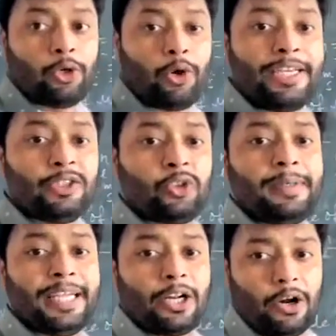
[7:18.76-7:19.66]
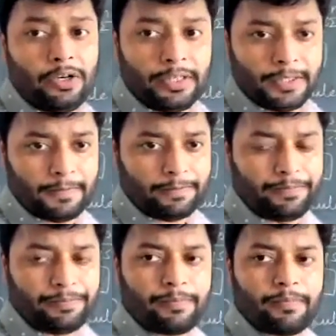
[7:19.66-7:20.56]
going to be
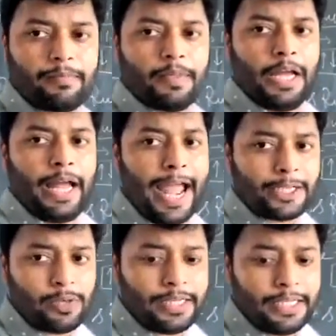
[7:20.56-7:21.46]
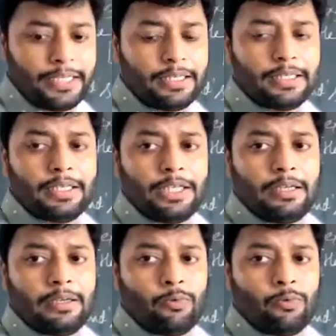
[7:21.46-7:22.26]
wrong. Actually,